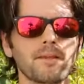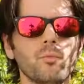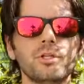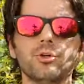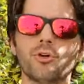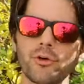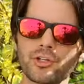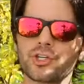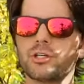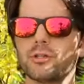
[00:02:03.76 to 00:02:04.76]
When you
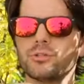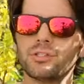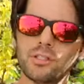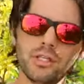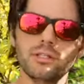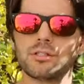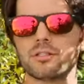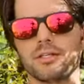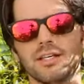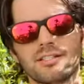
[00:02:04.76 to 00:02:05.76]
crunch into those
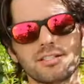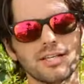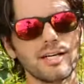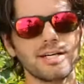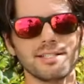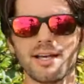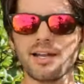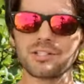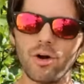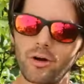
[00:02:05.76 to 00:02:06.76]
seeds, it's uh,
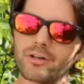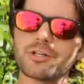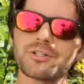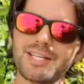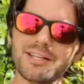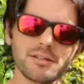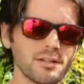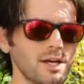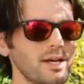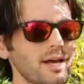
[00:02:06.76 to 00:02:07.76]
not as hard on your teeth,